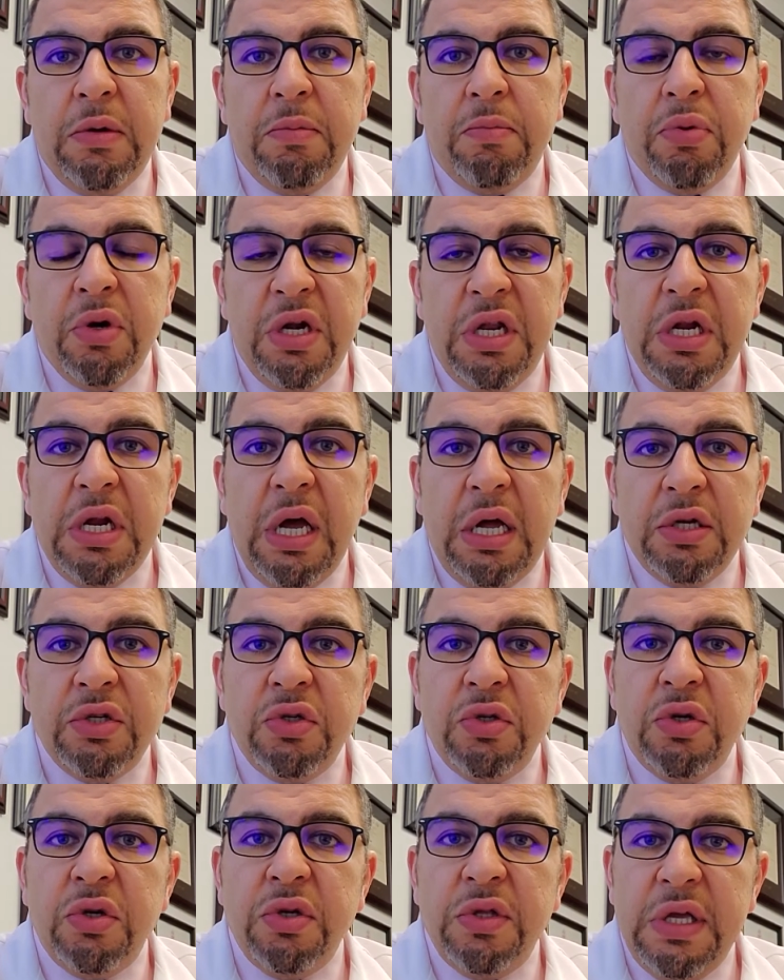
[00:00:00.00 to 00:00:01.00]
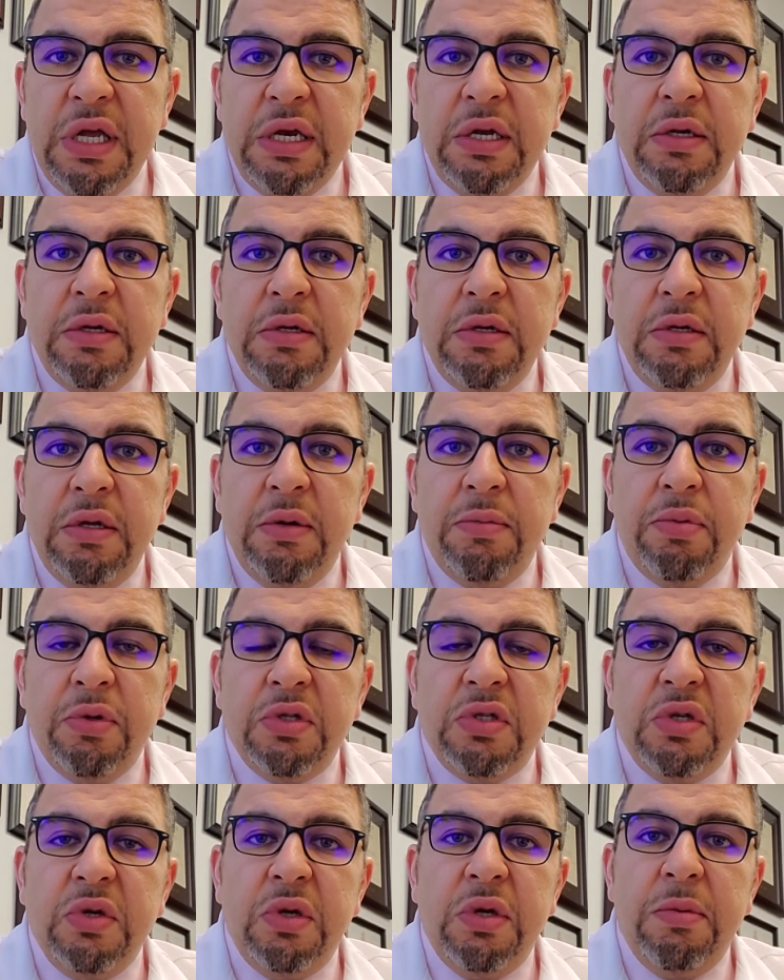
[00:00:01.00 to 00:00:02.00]
pretty nodular, then it
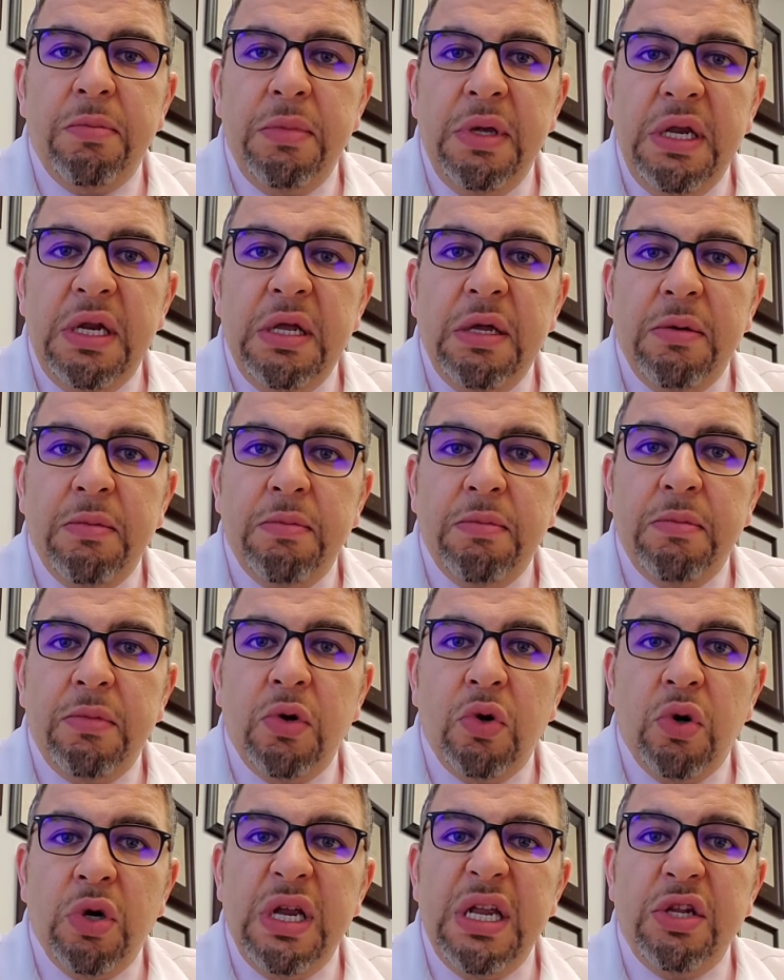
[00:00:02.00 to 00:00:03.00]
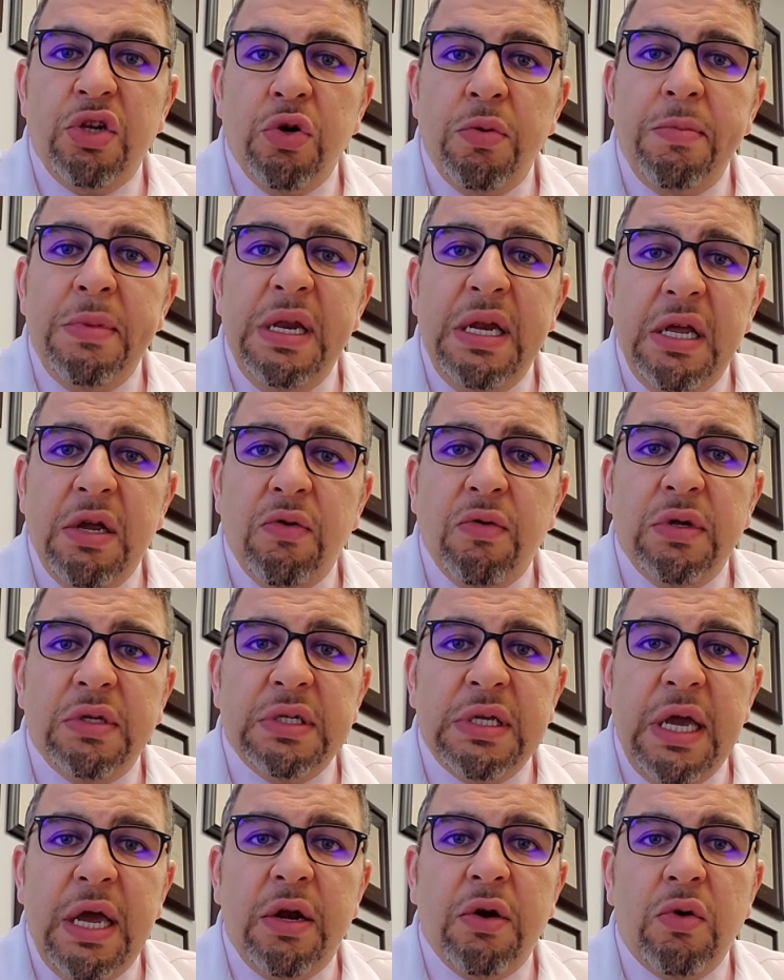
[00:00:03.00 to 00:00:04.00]
puts you in a medium or intermediate risk
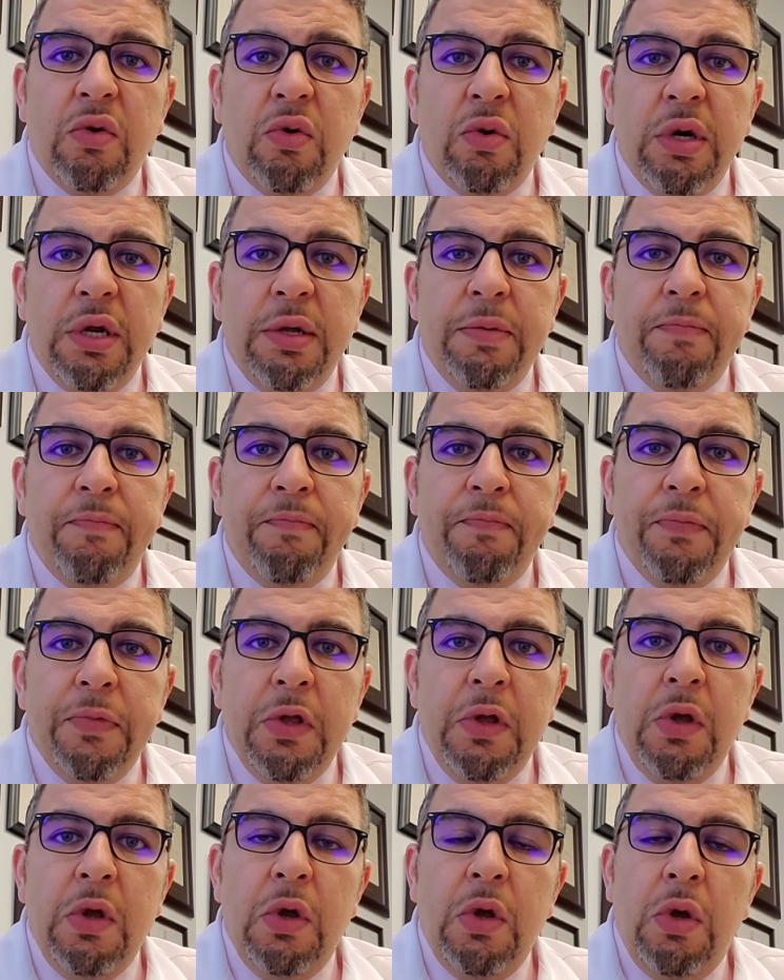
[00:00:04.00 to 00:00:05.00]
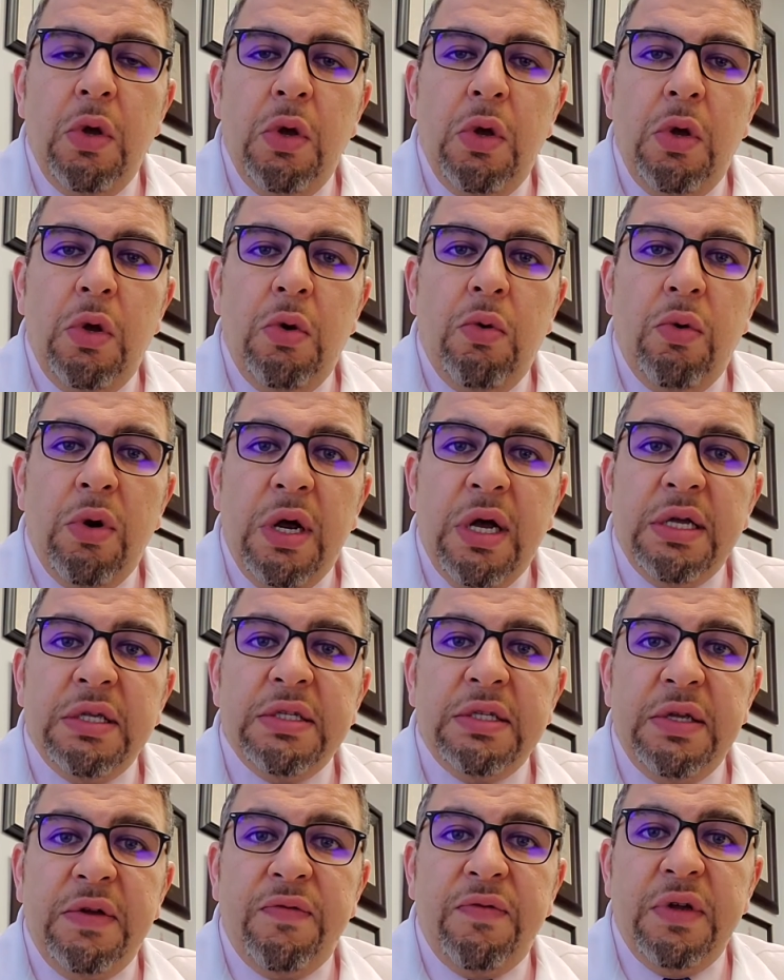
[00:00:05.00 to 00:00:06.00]
category.
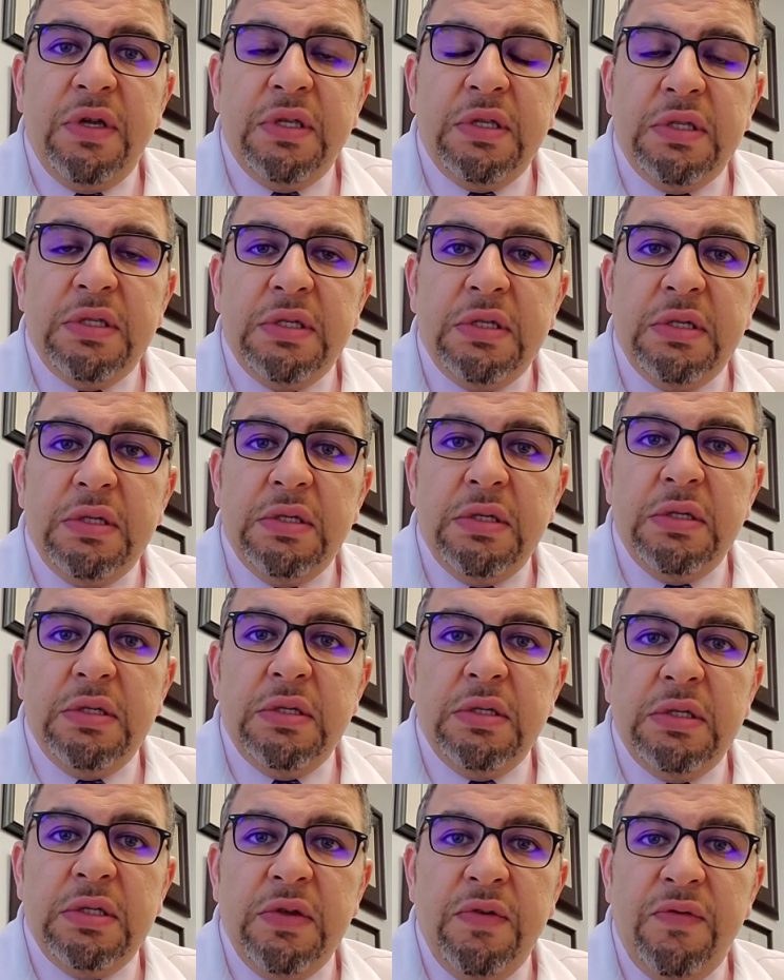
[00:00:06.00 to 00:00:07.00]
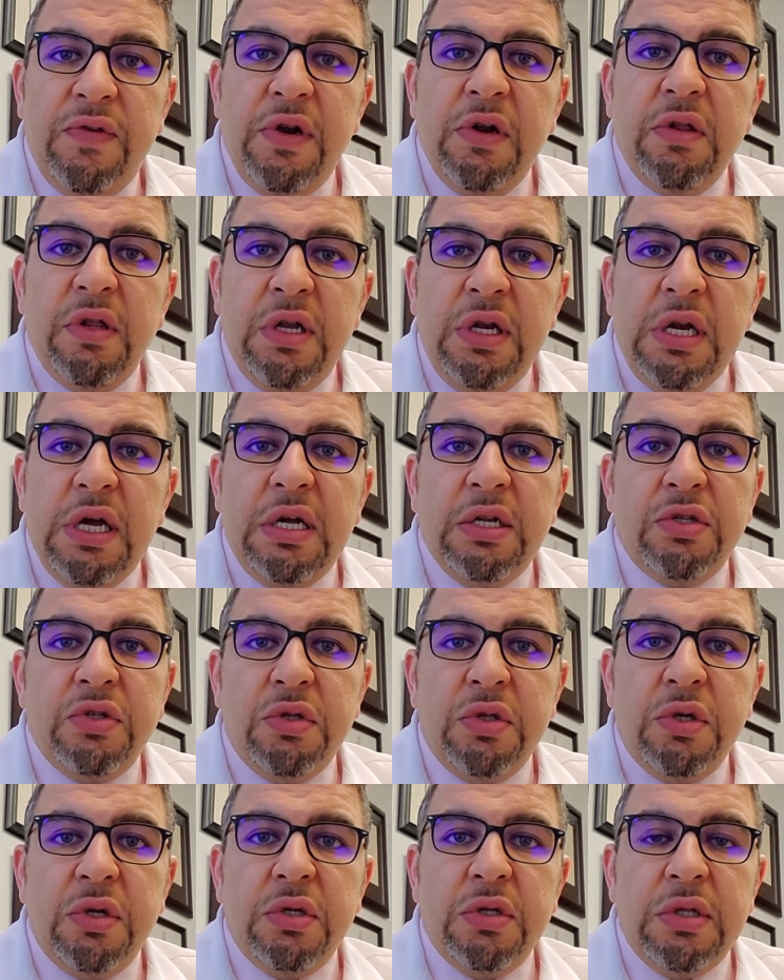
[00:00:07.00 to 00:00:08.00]
Whereas if it's severely
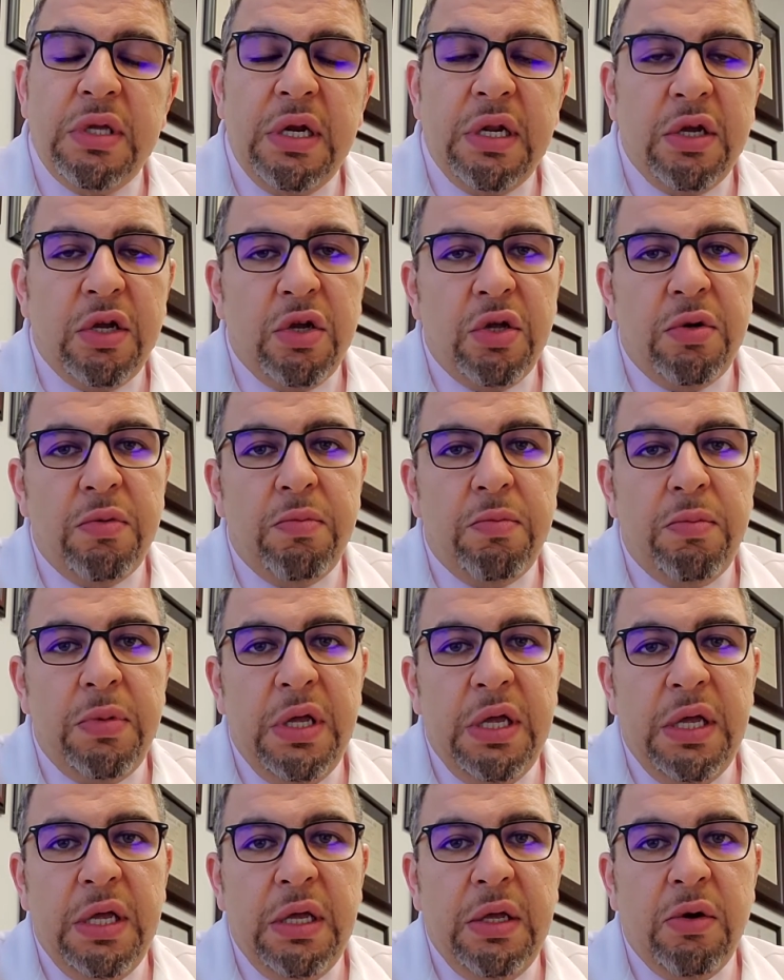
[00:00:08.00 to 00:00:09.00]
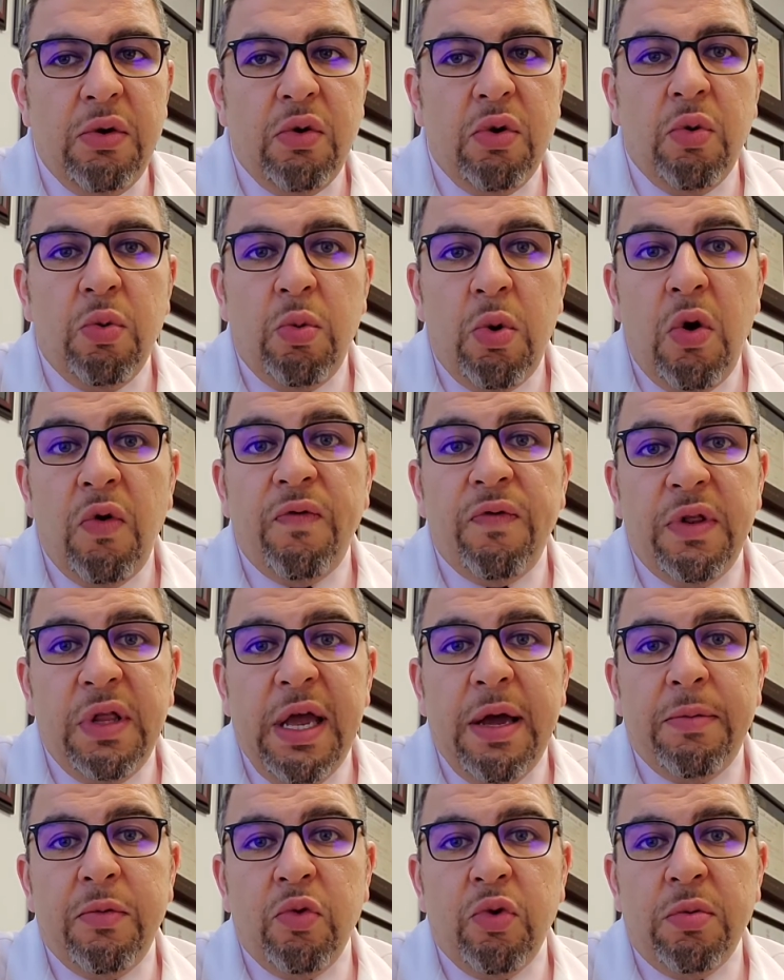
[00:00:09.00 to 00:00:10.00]
nodular, then it could be, or woefully
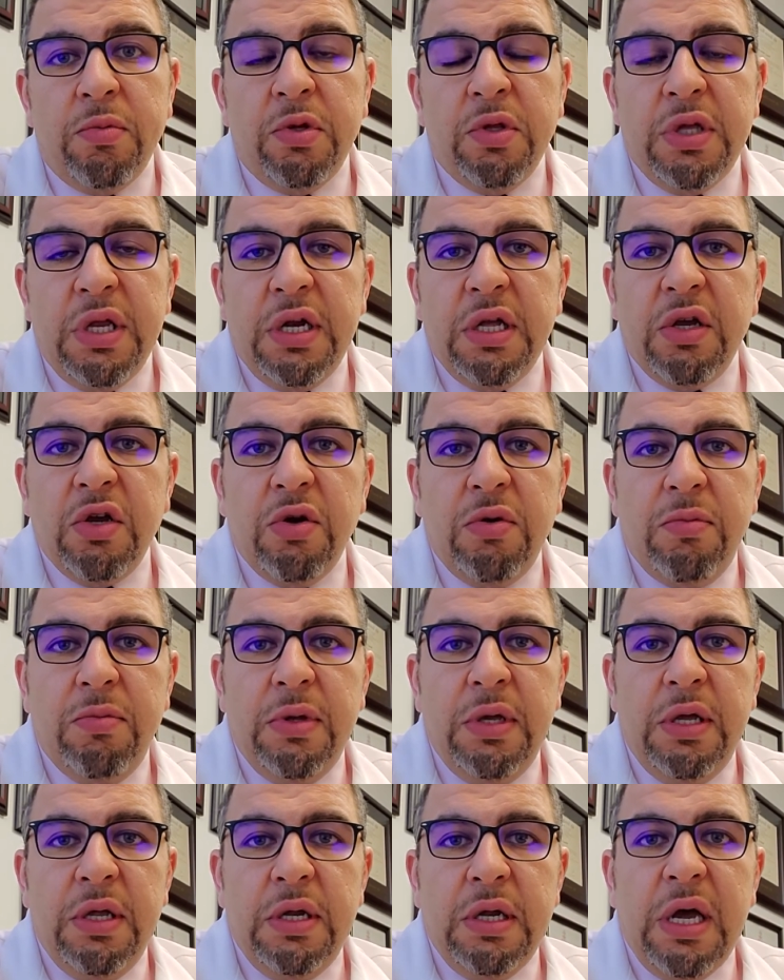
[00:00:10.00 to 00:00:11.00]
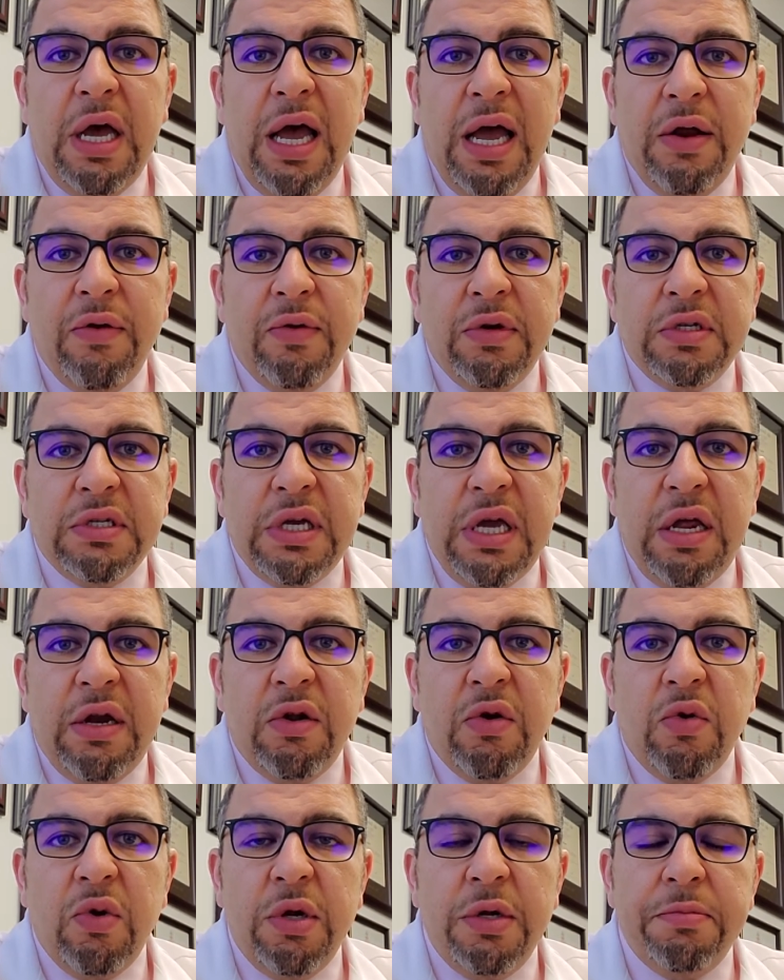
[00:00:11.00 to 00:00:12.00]
abnormal, then it could be in a high risk
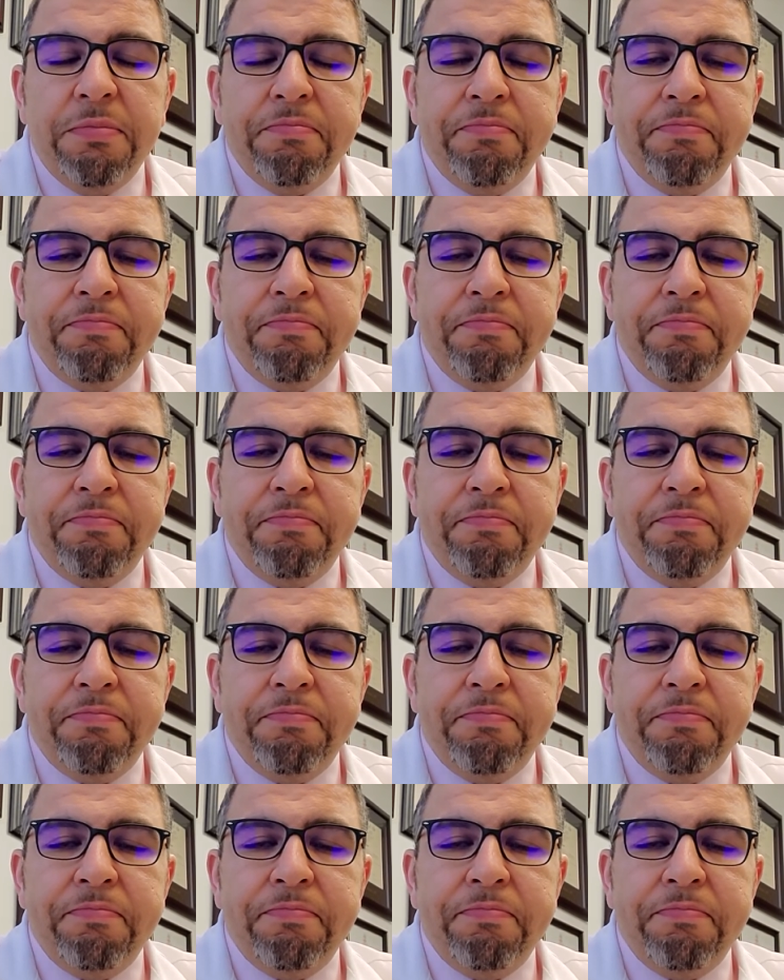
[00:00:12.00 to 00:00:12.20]
category.